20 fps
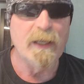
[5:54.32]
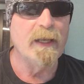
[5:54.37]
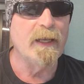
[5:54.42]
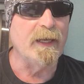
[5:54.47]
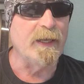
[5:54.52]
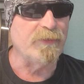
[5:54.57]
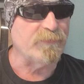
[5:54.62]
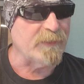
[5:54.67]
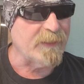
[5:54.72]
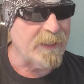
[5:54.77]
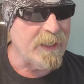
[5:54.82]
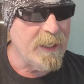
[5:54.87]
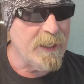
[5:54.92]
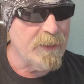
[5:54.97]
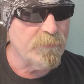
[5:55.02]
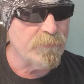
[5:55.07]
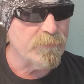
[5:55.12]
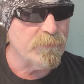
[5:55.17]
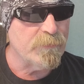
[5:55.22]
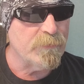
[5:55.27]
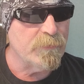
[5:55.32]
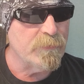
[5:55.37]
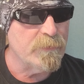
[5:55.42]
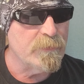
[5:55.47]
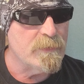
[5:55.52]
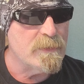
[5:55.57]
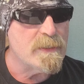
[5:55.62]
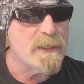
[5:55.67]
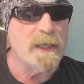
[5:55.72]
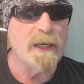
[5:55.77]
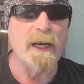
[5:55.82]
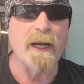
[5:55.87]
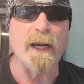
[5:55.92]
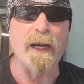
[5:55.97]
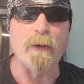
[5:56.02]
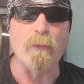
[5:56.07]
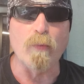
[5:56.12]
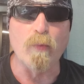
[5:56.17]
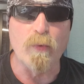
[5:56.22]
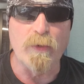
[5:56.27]
it's a cancer,
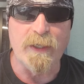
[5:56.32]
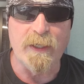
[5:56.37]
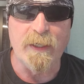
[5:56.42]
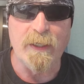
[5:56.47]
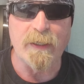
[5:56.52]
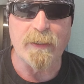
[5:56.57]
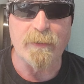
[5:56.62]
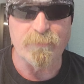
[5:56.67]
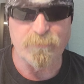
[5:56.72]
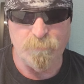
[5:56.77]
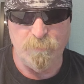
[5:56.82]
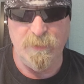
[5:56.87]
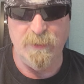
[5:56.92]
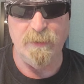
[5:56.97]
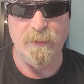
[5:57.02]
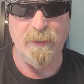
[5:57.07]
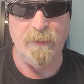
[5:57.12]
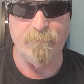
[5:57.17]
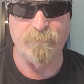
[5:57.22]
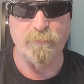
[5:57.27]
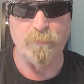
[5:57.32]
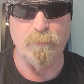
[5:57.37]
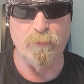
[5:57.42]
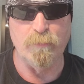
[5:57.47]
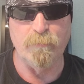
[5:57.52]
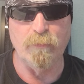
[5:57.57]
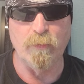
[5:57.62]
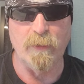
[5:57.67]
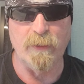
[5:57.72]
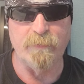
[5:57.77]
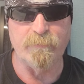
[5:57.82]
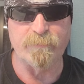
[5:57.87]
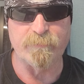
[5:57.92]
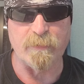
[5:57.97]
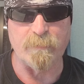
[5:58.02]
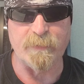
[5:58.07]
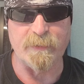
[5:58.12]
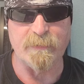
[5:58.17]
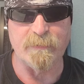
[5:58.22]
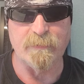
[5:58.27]
and we as men have to move away from
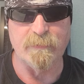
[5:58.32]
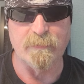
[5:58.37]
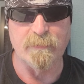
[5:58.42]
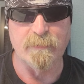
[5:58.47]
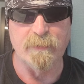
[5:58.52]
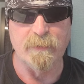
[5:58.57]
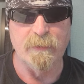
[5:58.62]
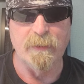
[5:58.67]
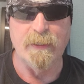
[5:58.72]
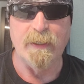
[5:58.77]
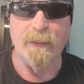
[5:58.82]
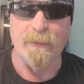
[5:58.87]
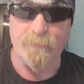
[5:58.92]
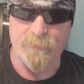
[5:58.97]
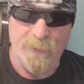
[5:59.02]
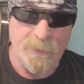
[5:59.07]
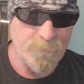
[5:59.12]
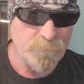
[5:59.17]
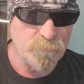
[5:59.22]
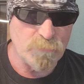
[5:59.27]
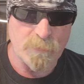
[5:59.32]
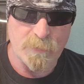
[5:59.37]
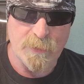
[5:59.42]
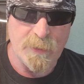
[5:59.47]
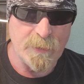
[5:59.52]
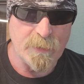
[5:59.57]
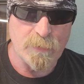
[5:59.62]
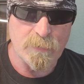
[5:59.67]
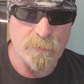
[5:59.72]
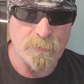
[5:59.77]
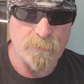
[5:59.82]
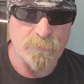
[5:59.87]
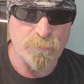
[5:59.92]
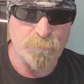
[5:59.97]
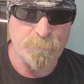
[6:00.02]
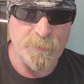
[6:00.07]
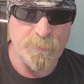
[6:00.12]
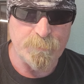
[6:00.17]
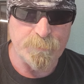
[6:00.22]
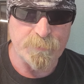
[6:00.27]
it. And that's what I encourage
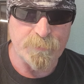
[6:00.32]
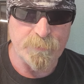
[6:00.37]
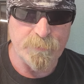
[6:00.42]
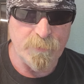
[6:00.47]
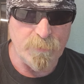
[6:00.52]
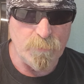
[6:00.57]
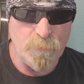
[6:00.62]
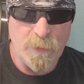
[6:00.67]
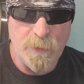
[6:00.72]
people to do.